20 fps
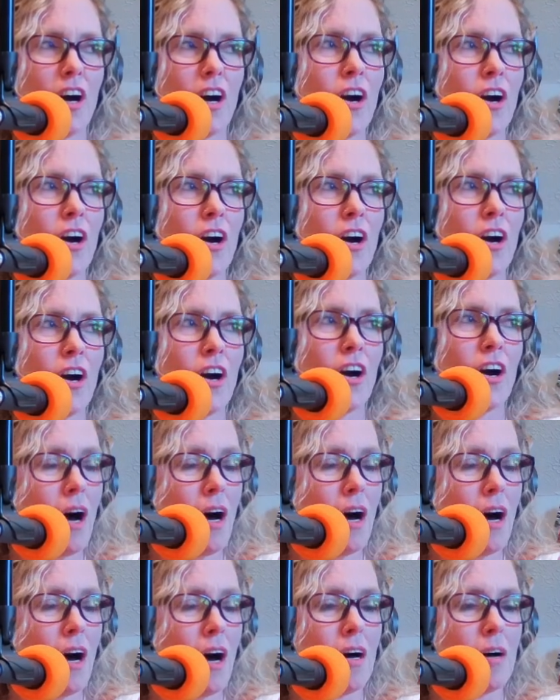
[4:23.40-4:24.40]
her
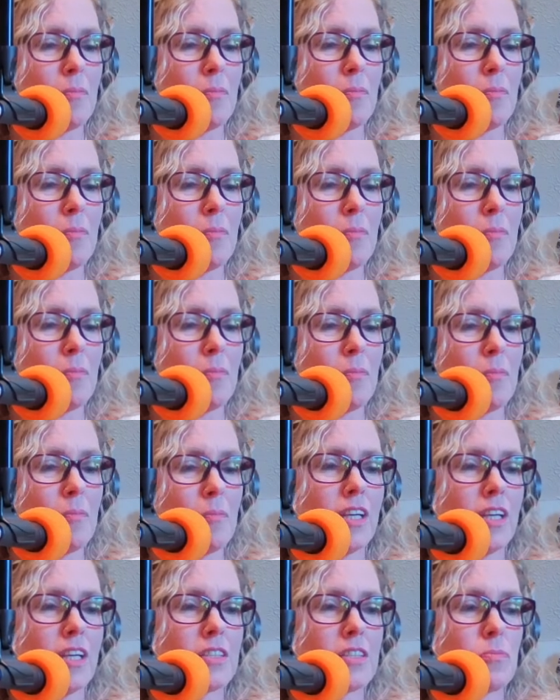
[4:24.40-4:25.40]
mom,
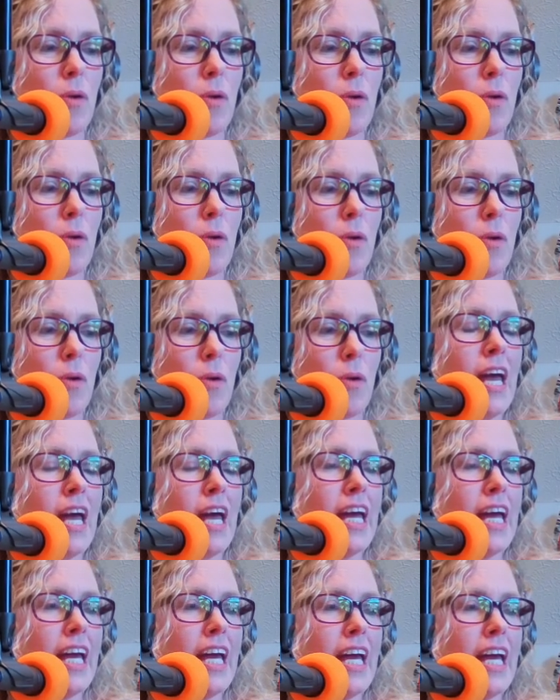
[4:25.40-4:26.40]
Tawnya's mom,
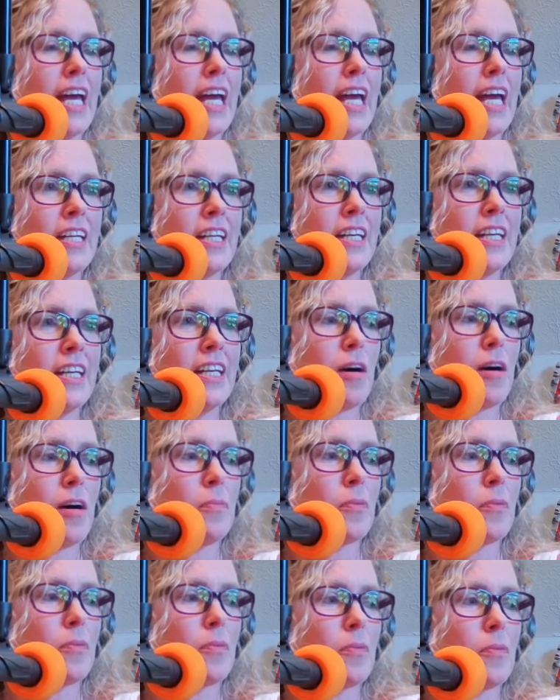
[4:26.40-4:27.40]
ended
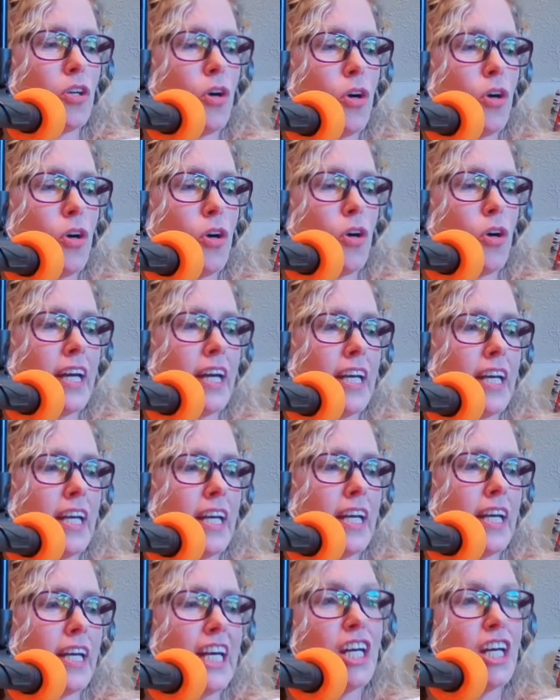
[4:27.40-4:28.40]
up going
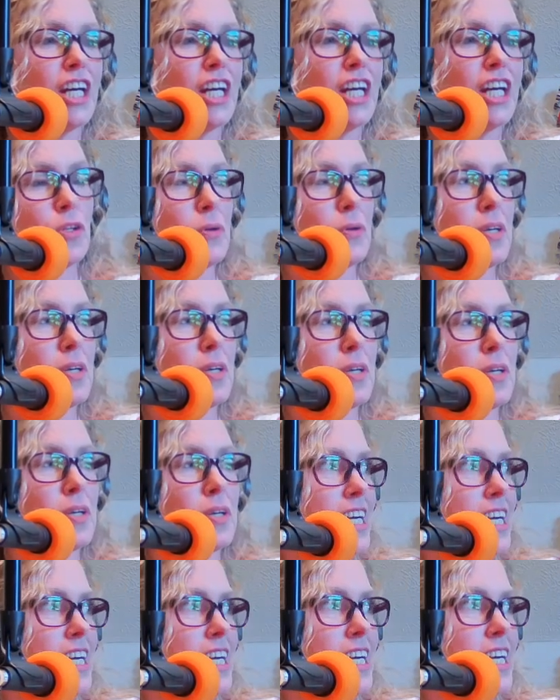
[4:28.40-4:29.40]
and interviewing
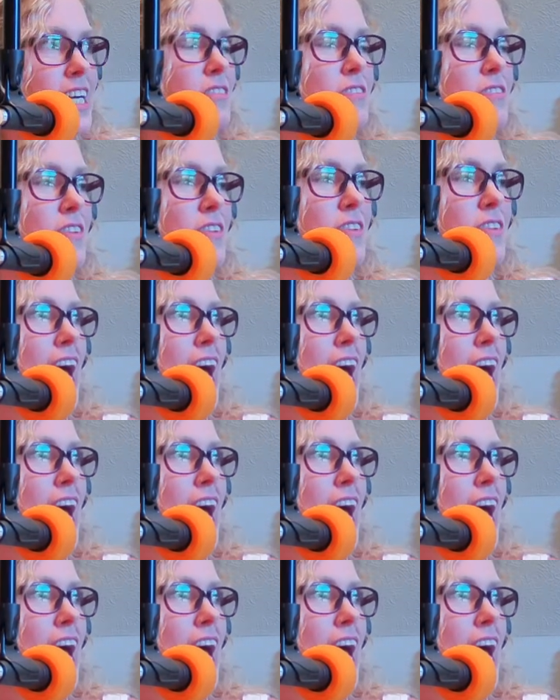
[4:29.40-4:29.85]
Steve